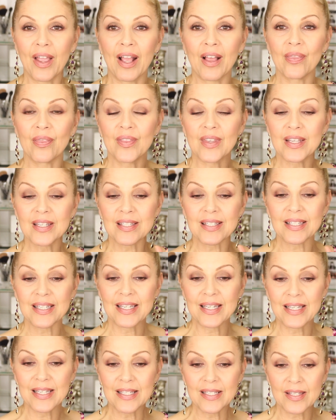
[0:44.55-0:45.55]
And this
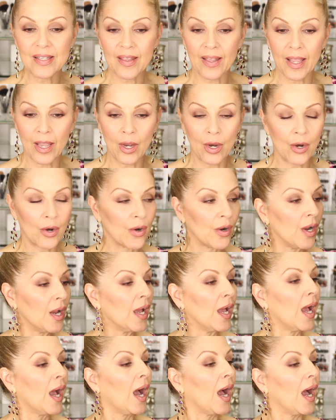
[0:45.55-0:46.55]
is their
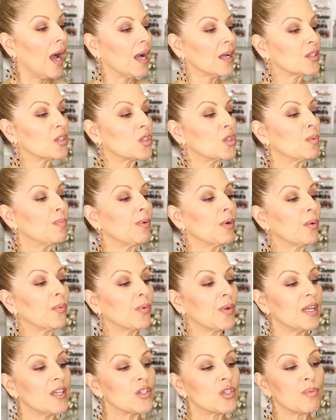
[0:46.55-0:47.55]
uh, Super
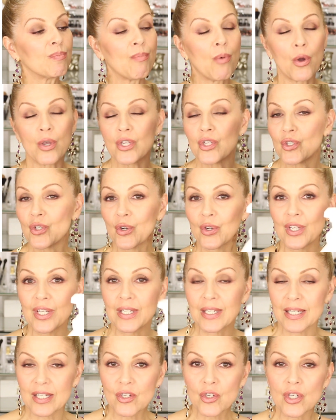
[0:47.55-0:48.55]
Rich Moisture
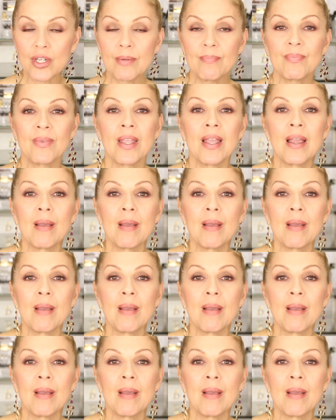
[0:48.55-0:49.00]
Condition.